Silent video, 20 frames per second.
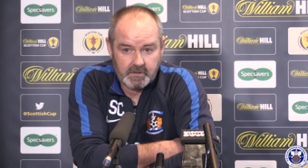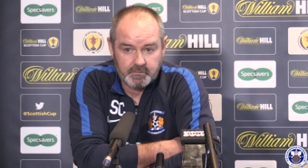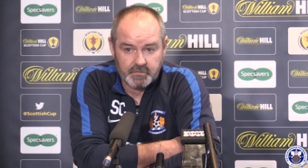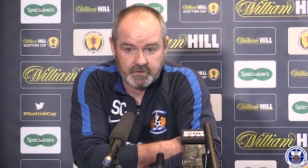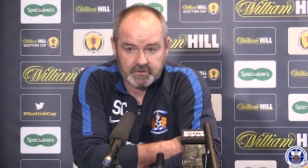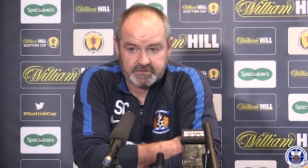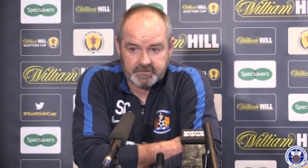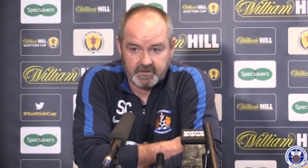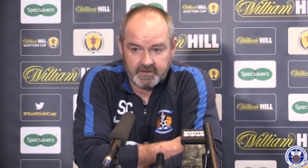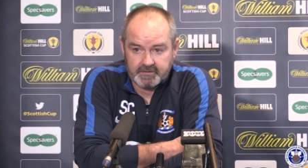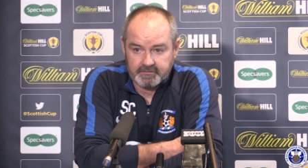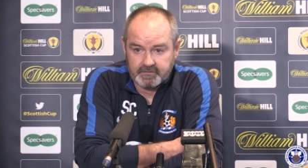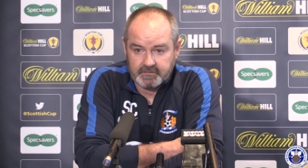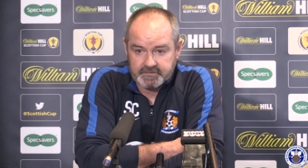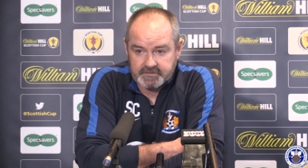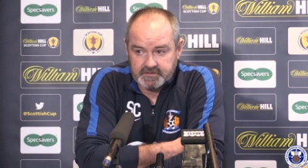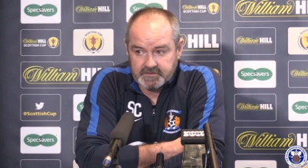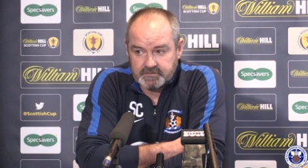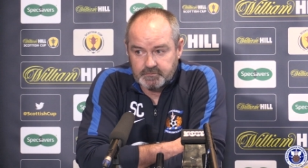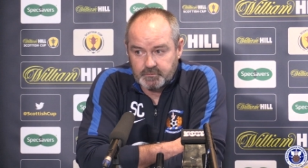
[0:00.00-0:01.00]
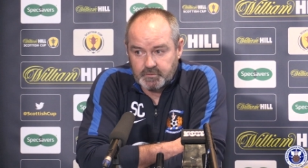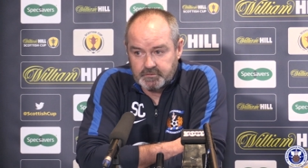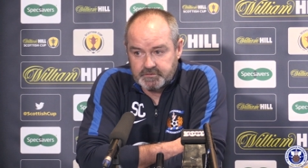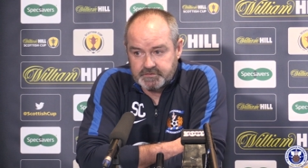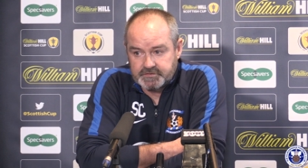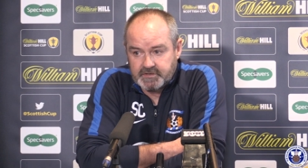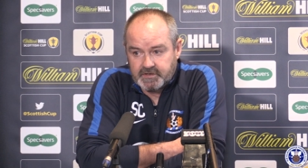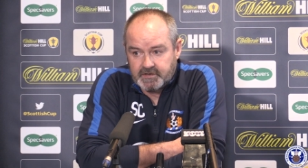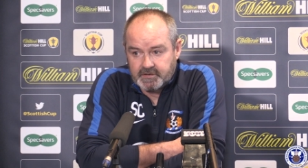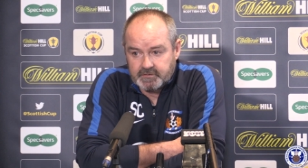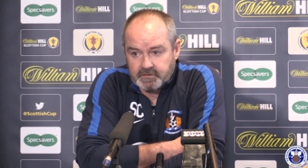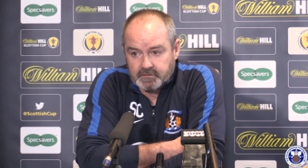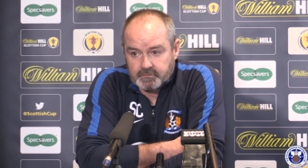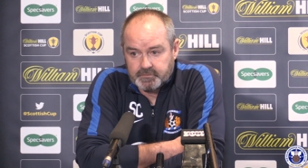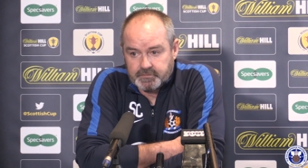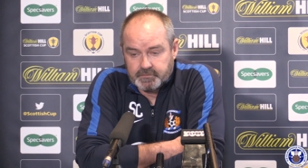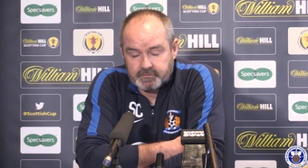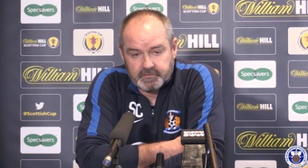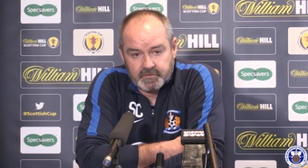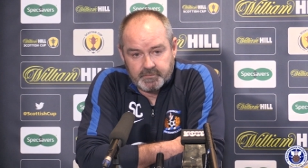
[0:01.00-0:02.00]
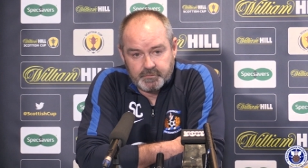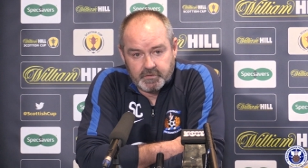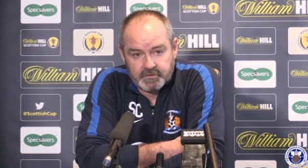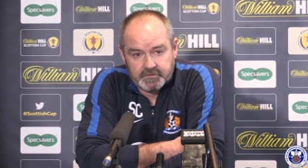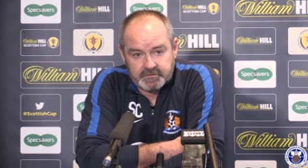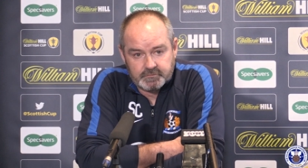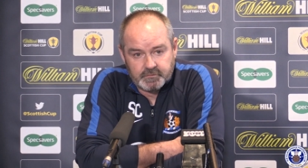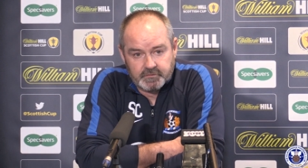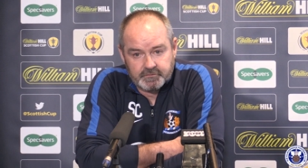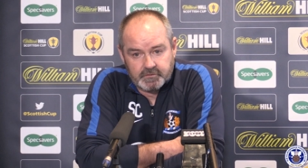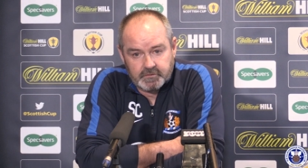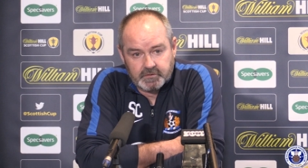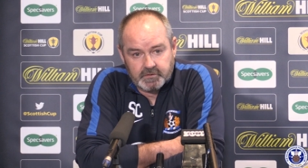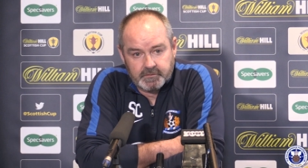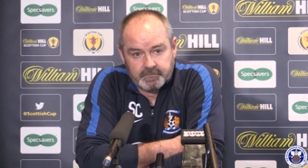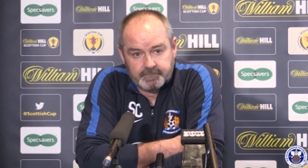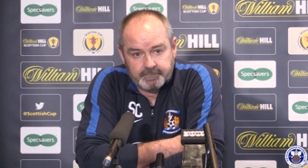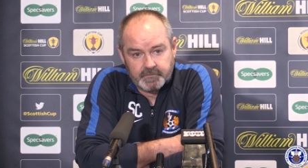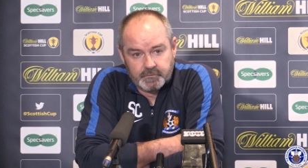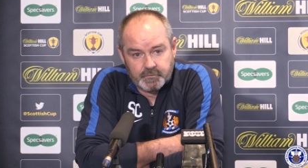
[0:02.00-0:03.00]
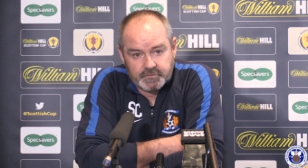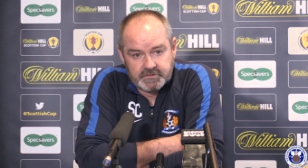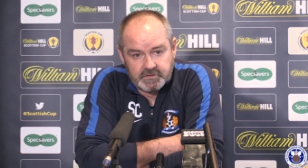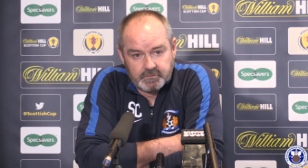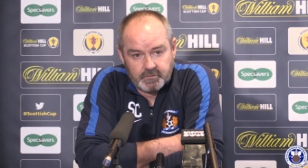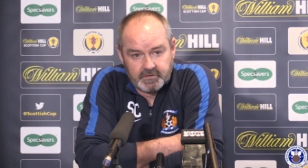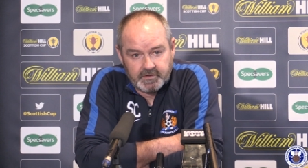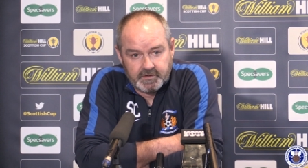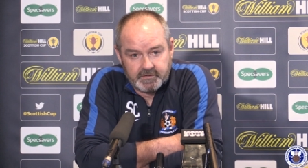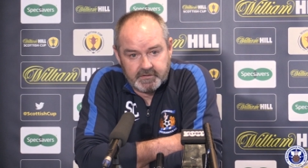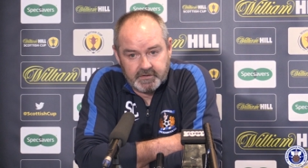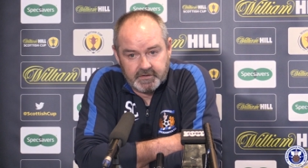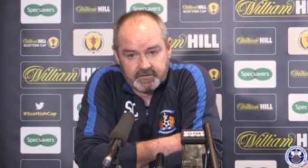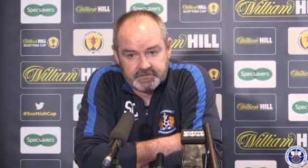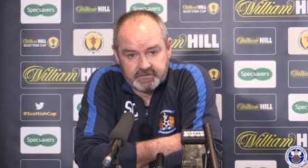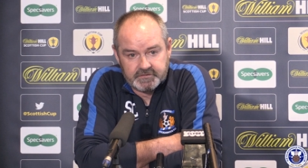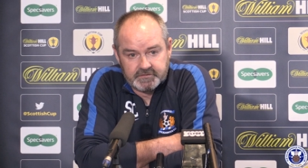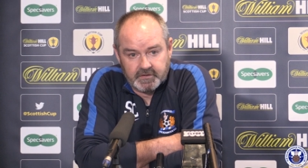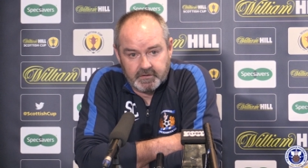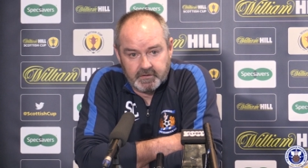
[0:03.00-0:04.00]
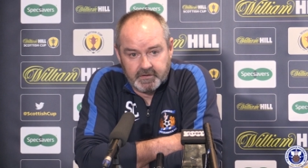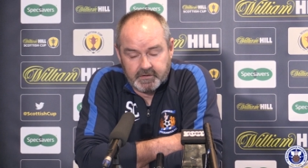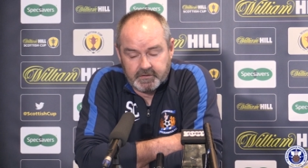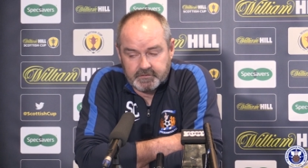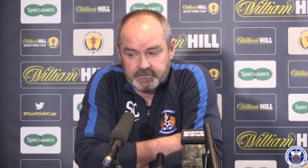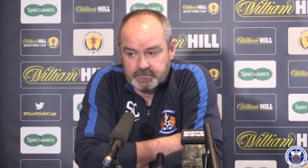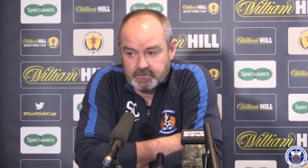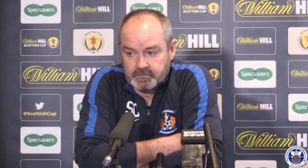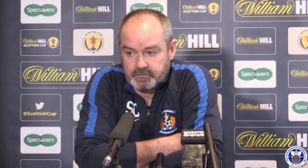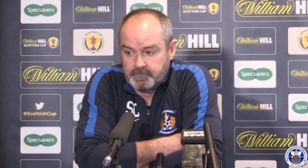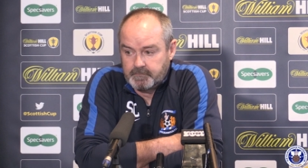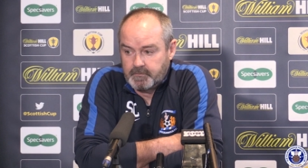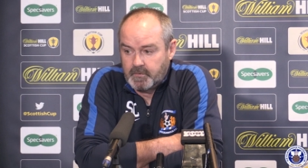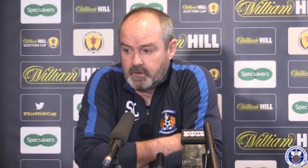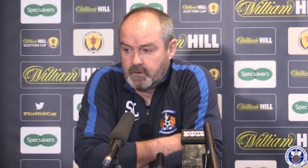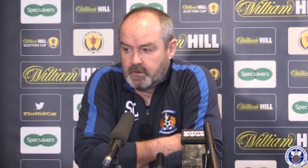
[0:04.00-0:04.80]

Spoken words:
because at the end of the season we'll just add up the points that we've got and we'll see where that takes us in the league. So